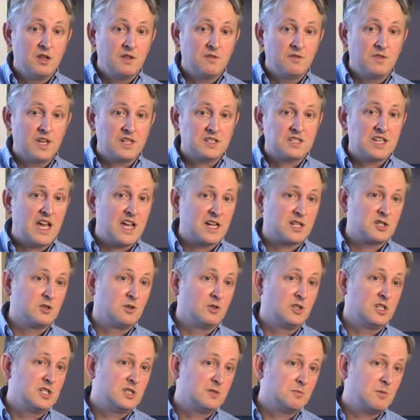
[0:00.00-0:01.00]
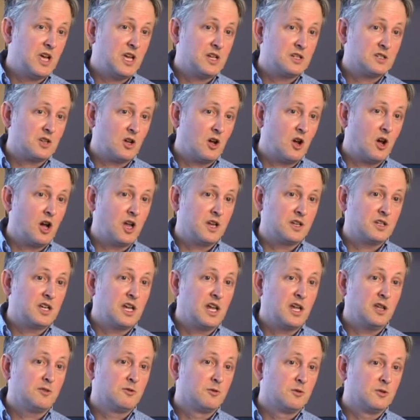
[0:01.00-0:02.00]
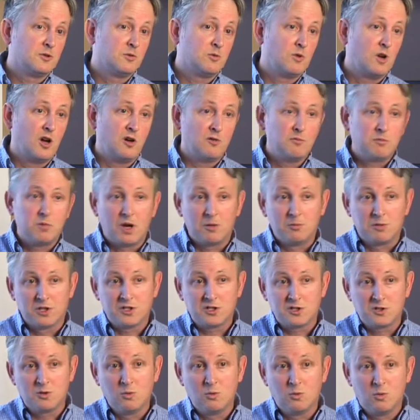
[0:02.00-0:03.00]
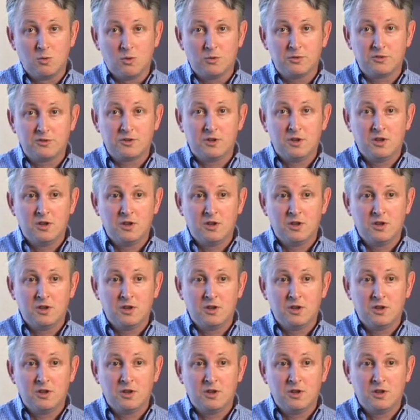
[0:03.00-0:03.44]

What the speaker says: that's actually spent on K through 12 public schools.